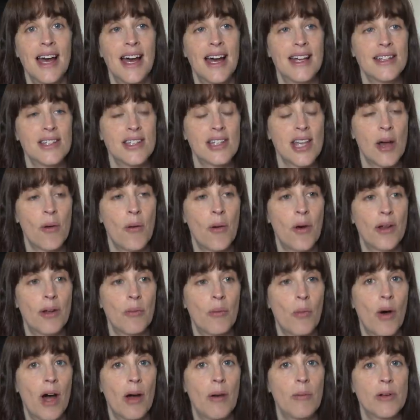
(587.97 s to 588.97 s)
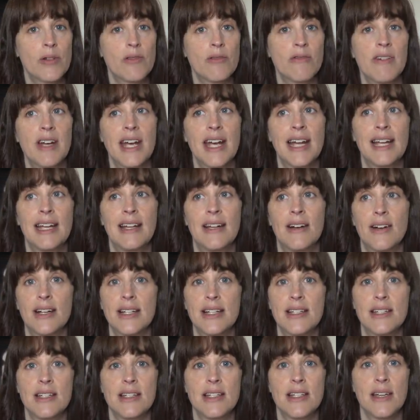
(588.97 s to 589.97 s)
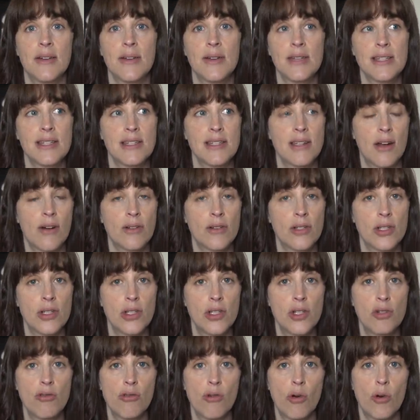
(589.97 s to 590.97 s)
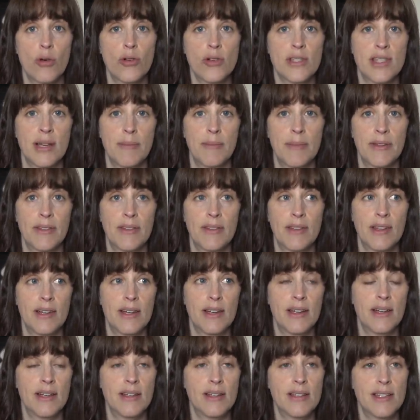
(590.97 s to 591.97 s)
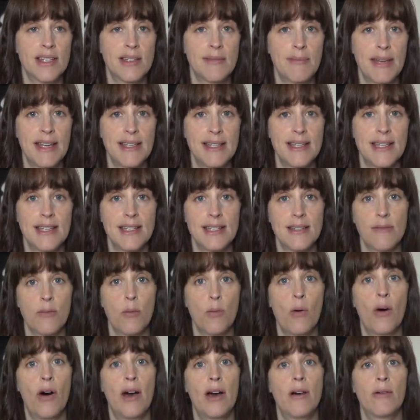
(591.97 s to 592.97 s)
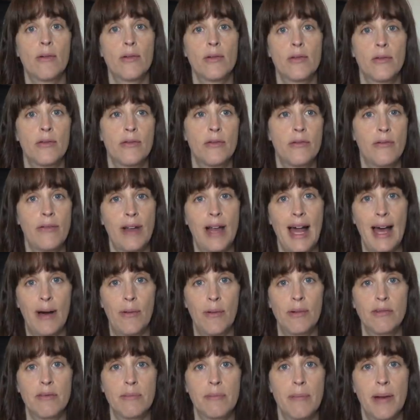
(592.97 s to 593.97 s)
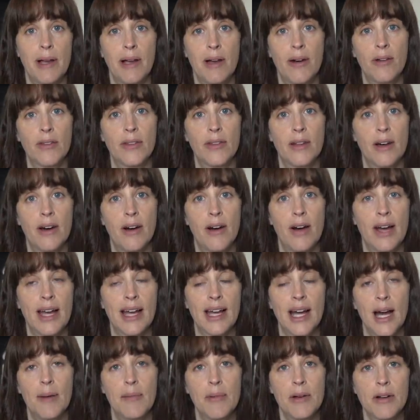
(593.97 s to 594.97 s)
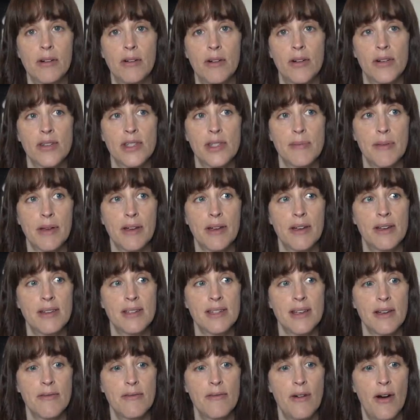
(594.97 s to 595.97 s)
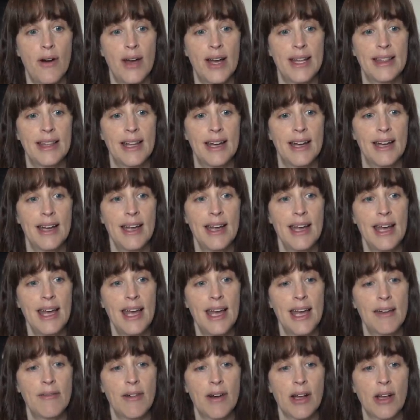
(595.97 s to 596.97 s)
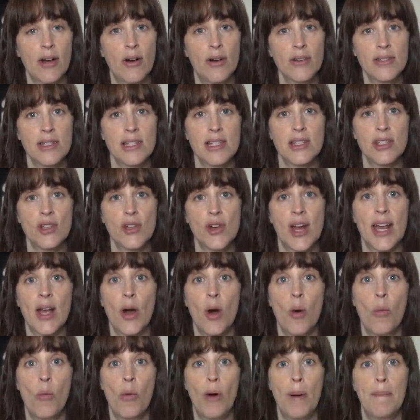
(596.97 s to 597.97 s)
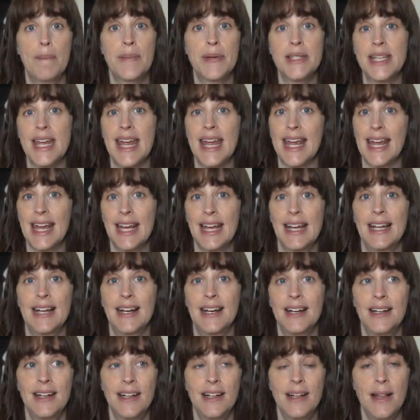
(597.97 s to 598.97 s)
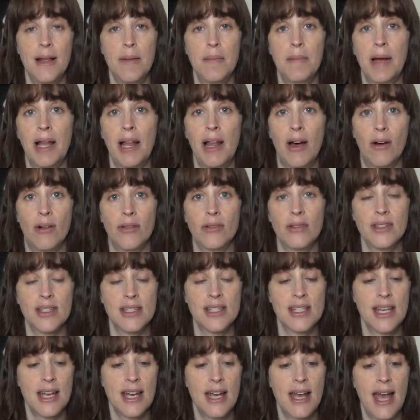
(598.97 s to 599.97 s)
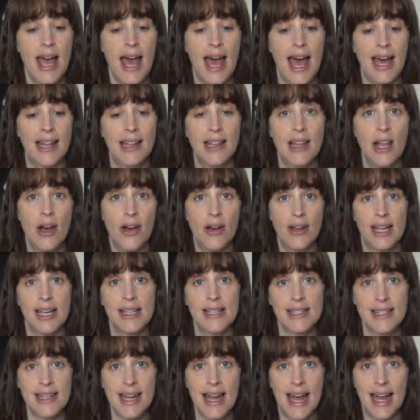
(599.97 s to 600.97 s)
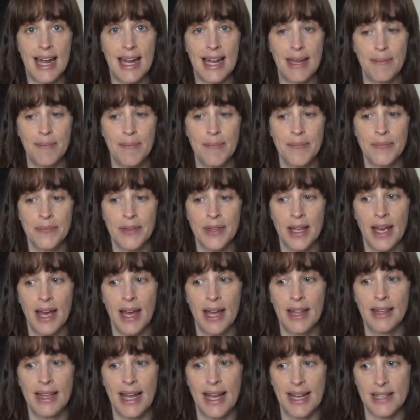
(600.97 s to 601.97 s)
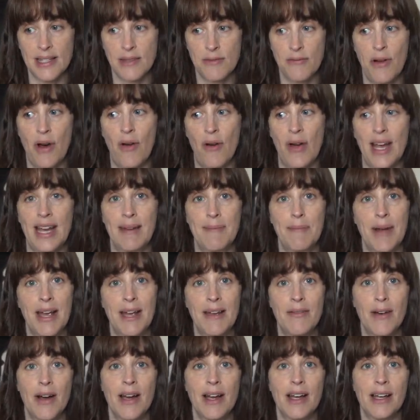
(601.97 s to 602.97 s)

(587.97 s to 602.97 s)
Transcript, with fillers: so on. And what I would really like to do is start to draw some of the species of wild flower and plant that I come across, because I find that if I concentrate on one particular plant and learn its name, that's fine, but if I